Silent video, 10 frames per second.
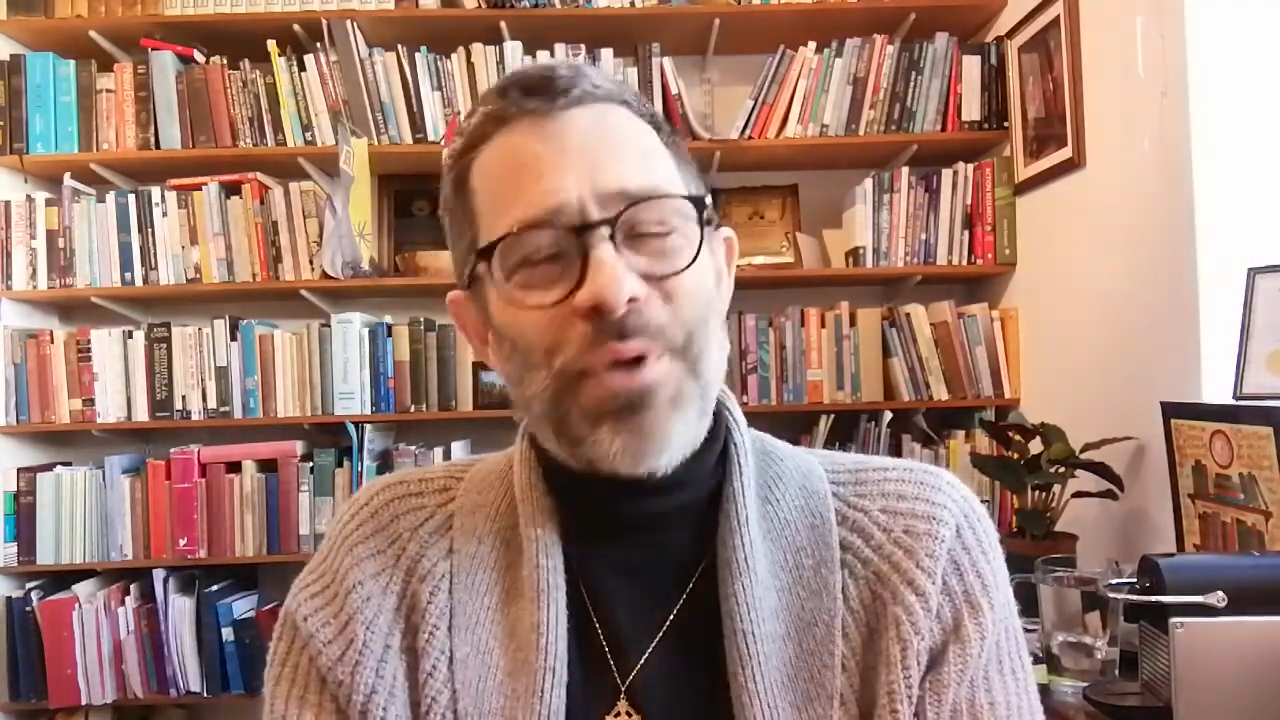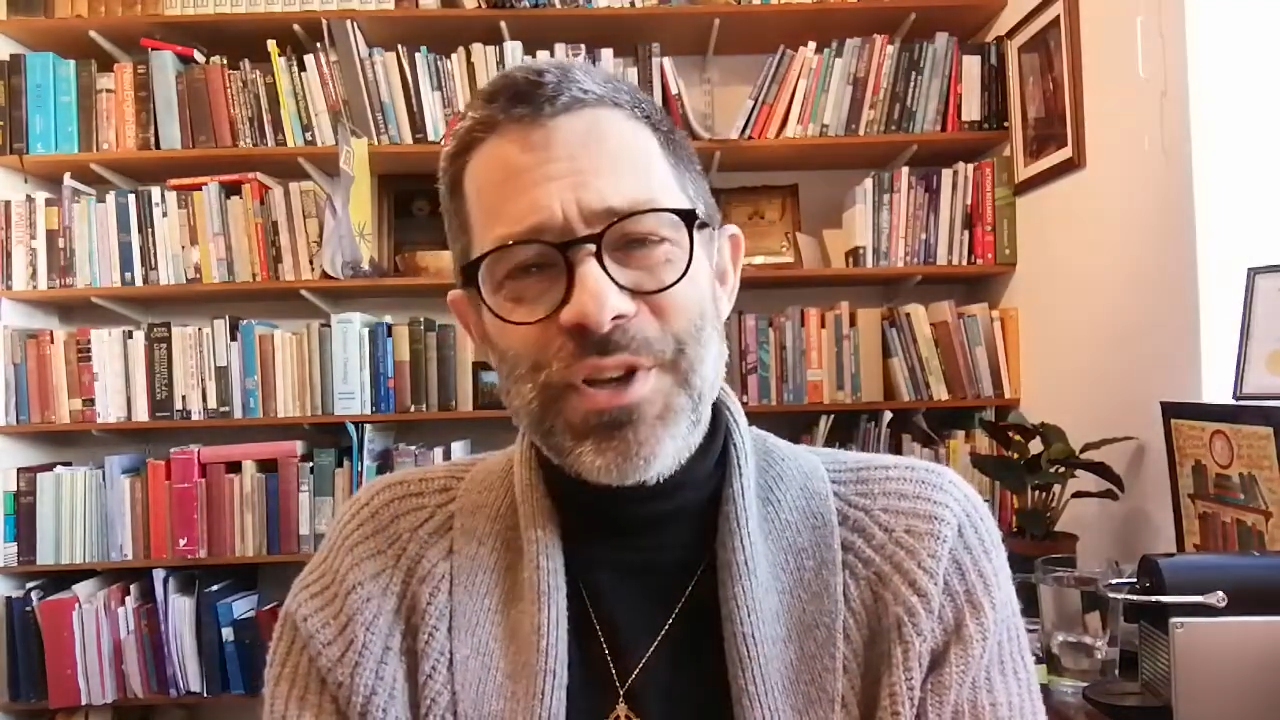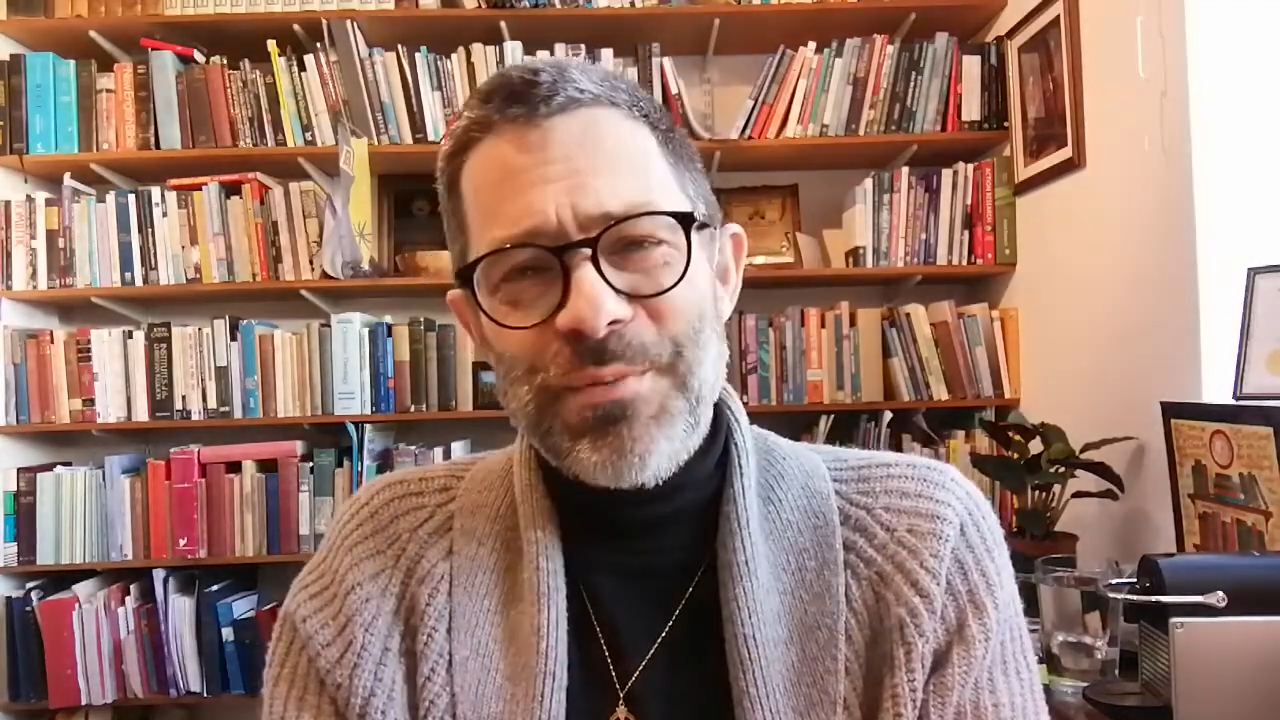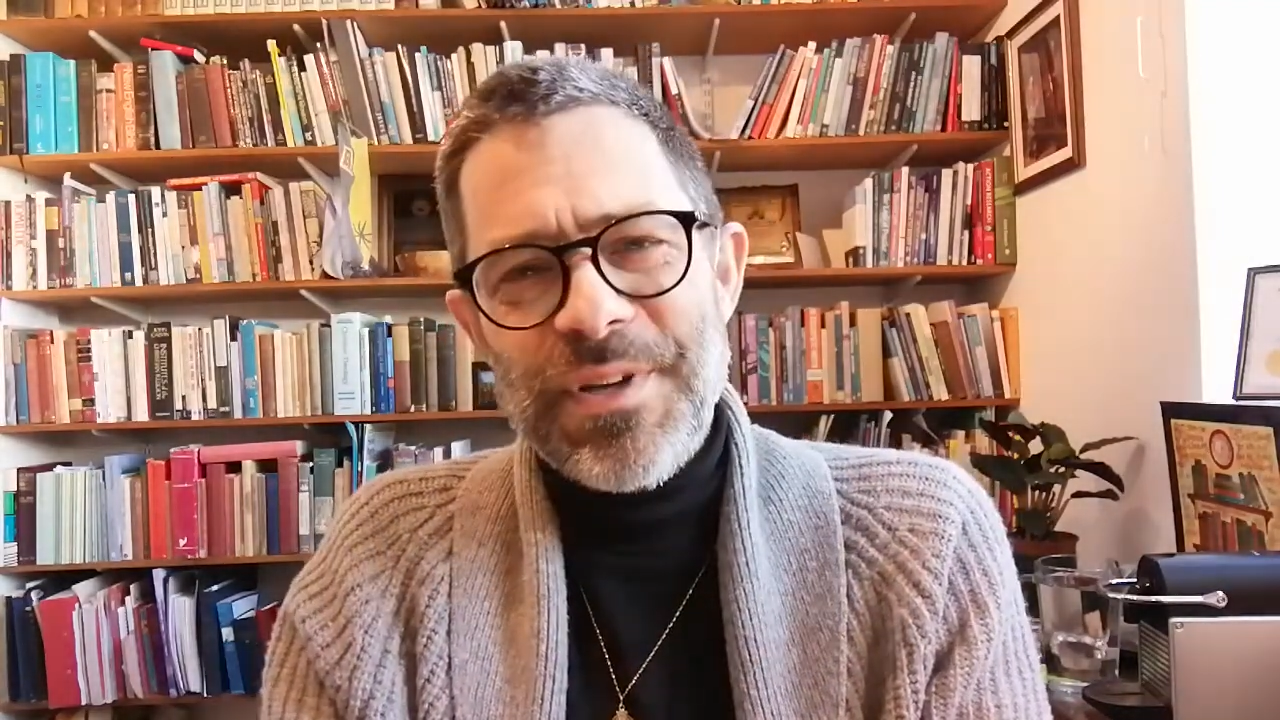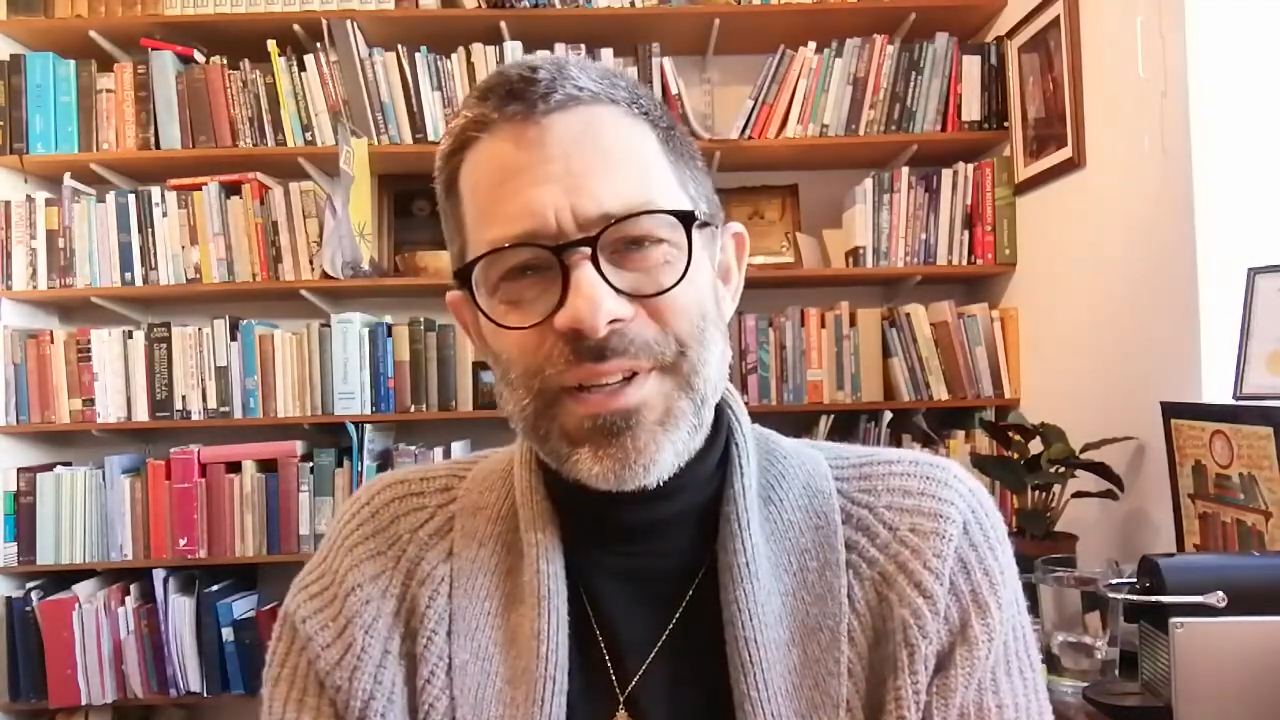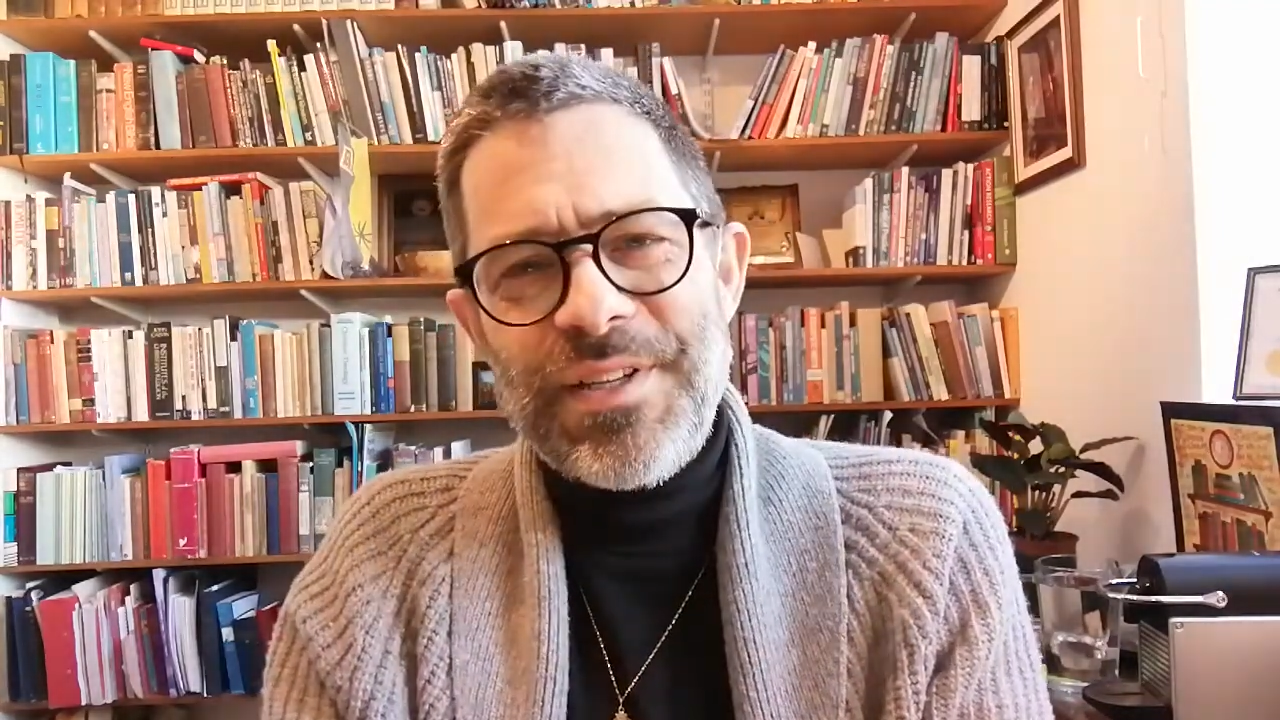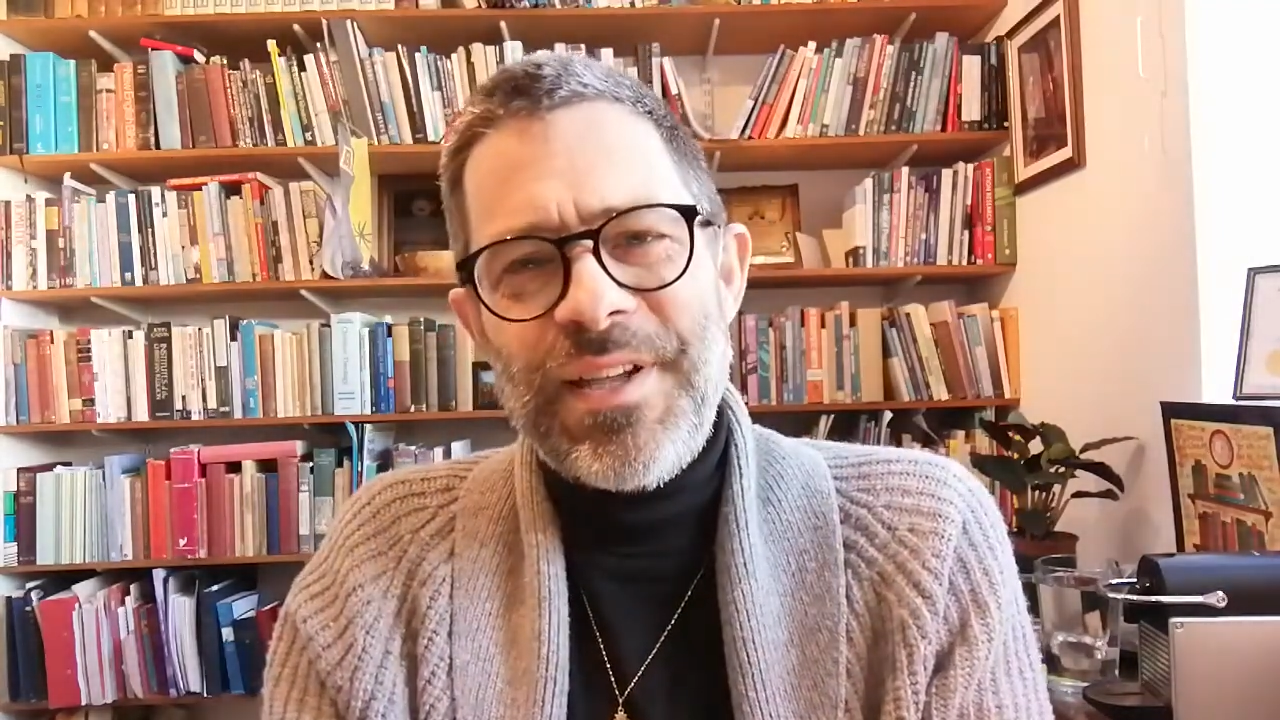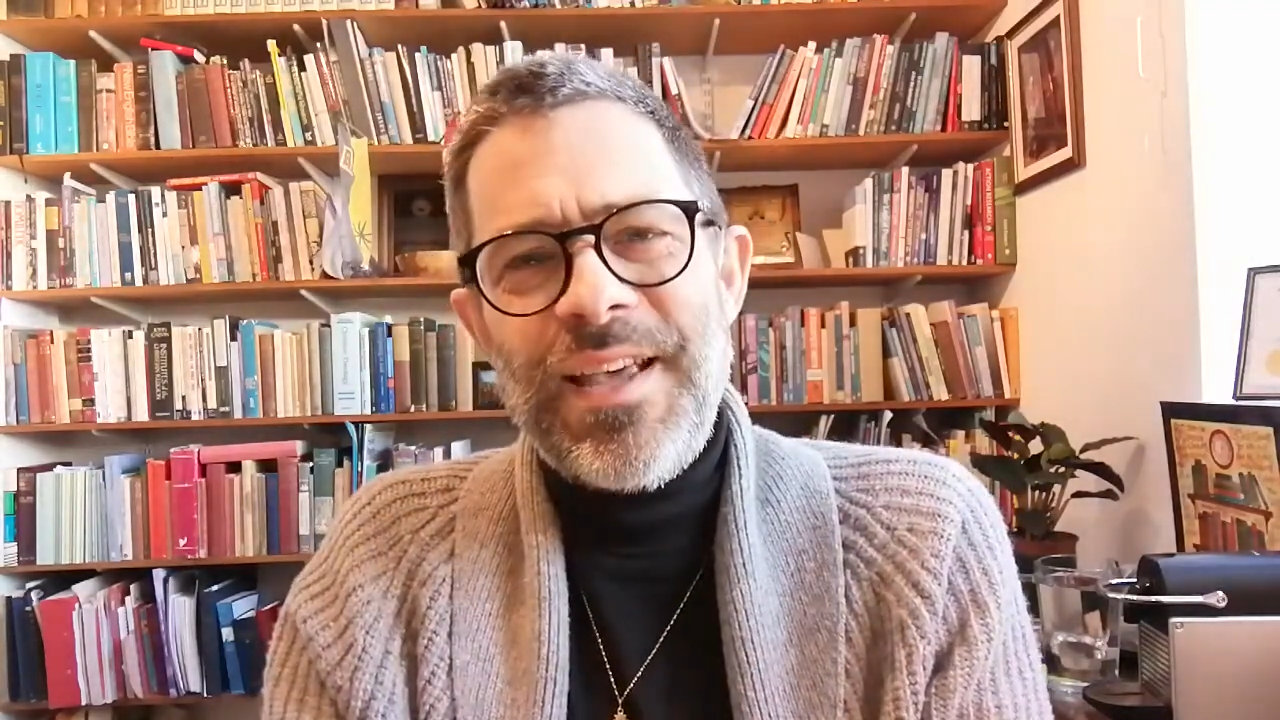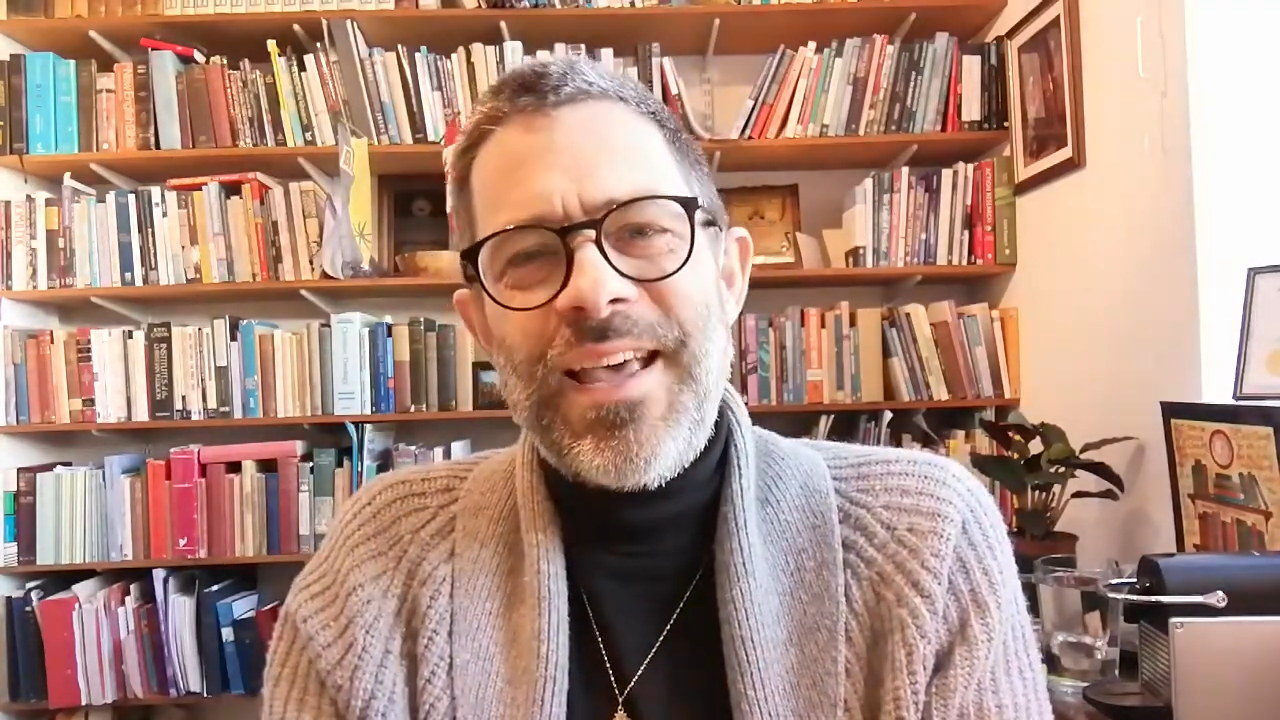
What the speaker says: Monument,